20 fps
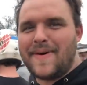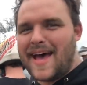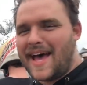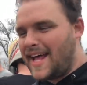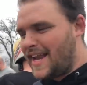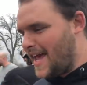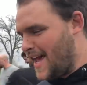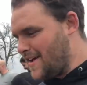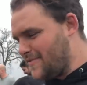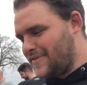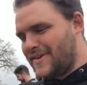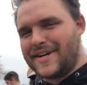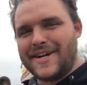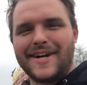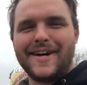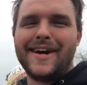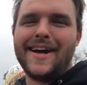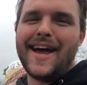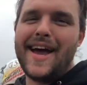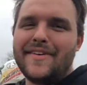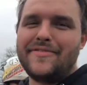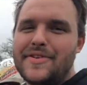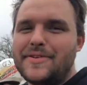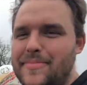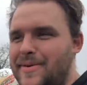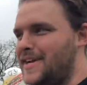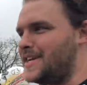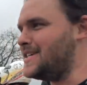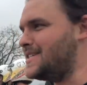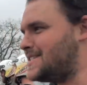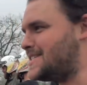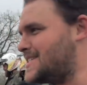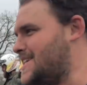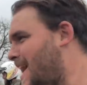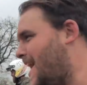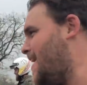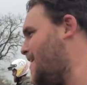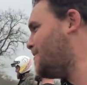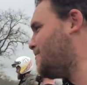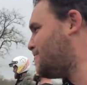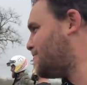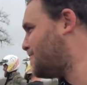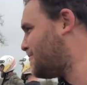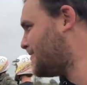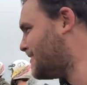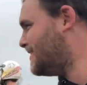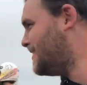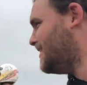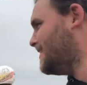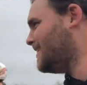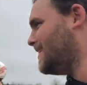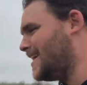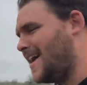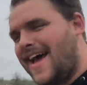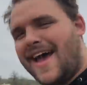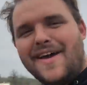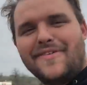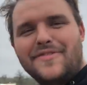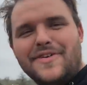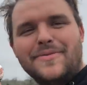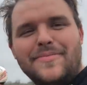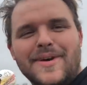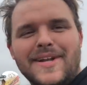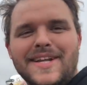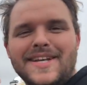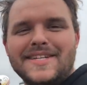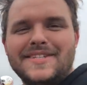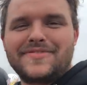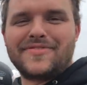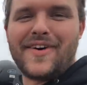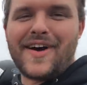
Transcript: pad ever. Everybody's safe. Everybody's